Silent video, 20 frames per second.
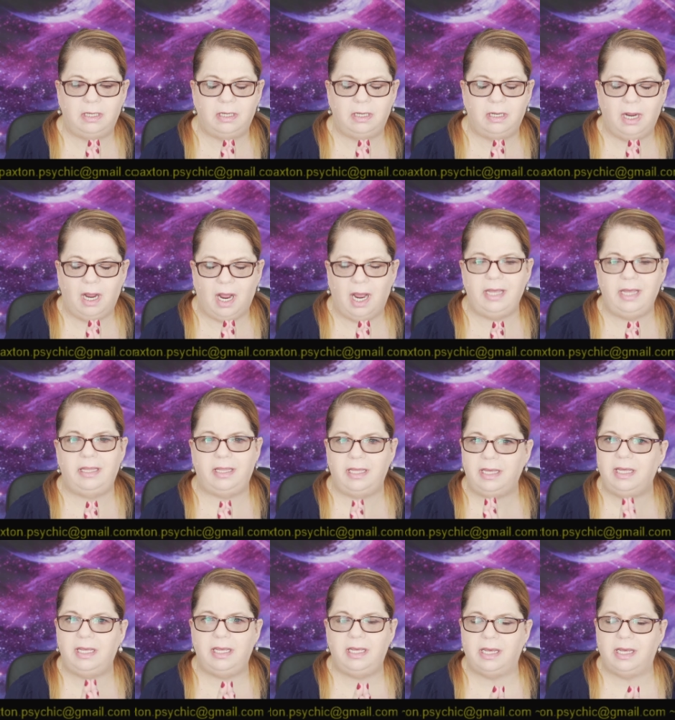I
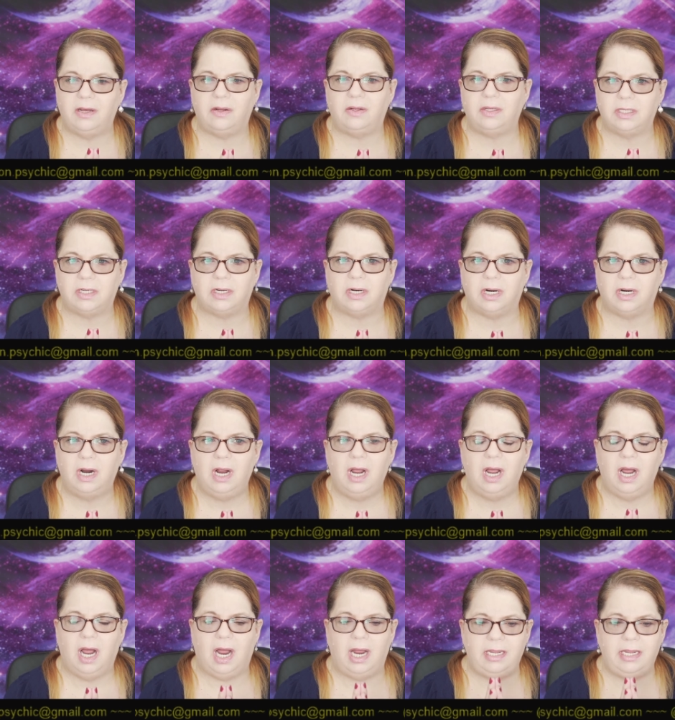think he killed her.
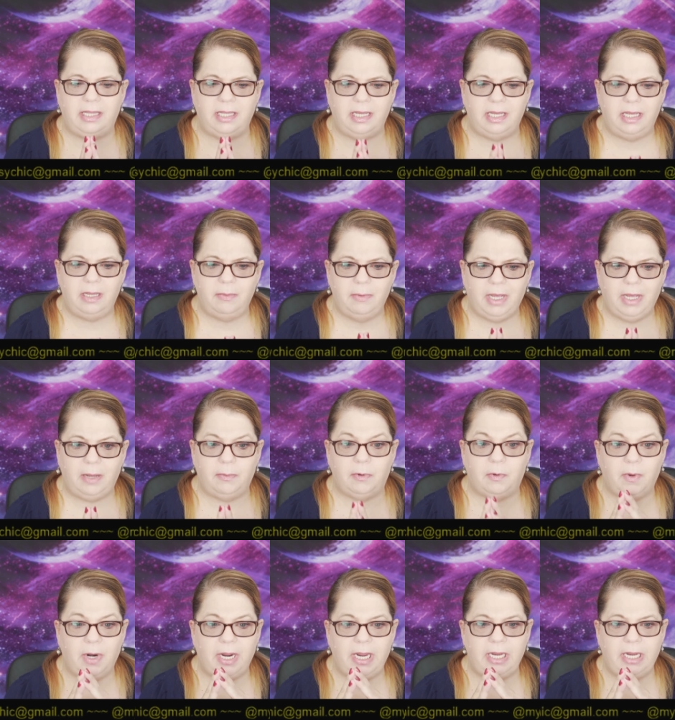I think he became
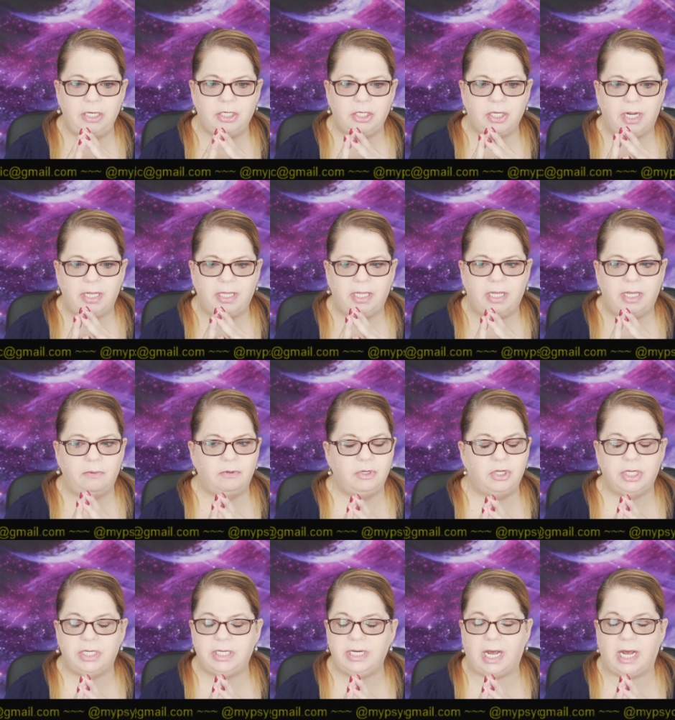enraged. I think he was
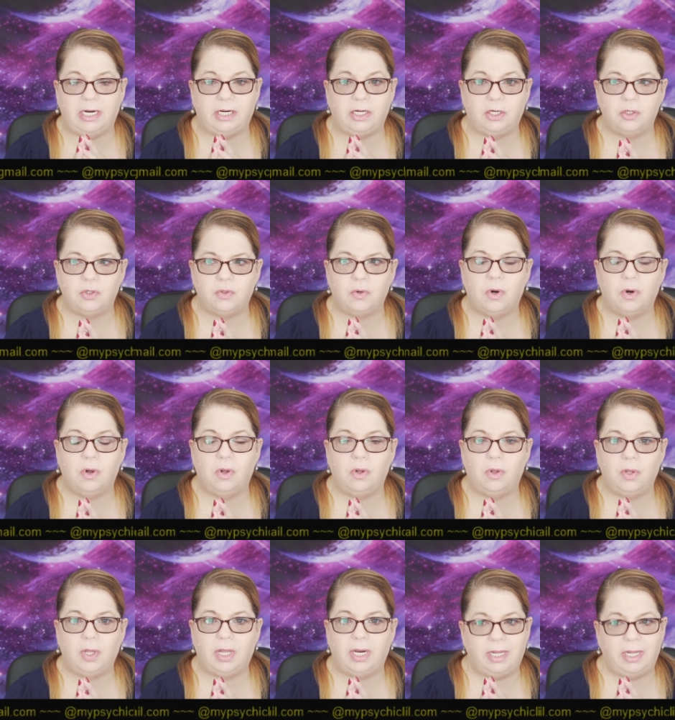just out of
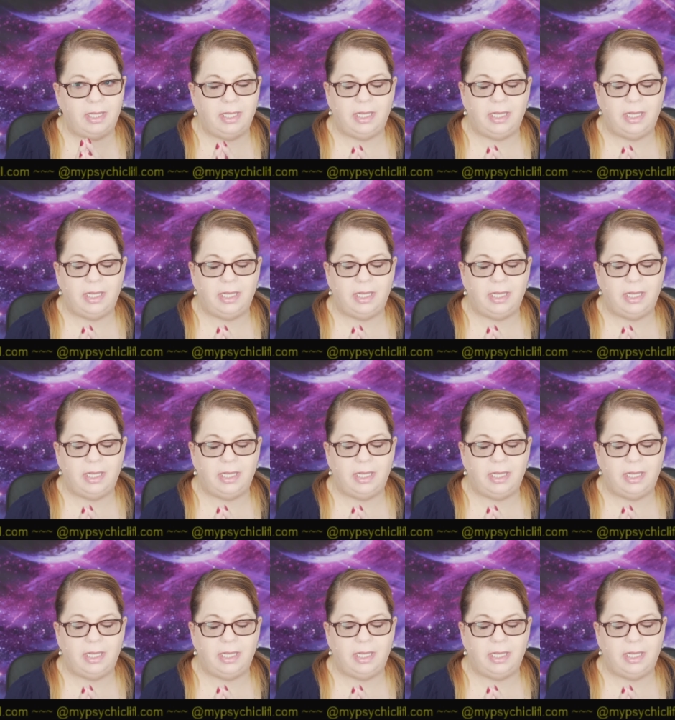control, and I think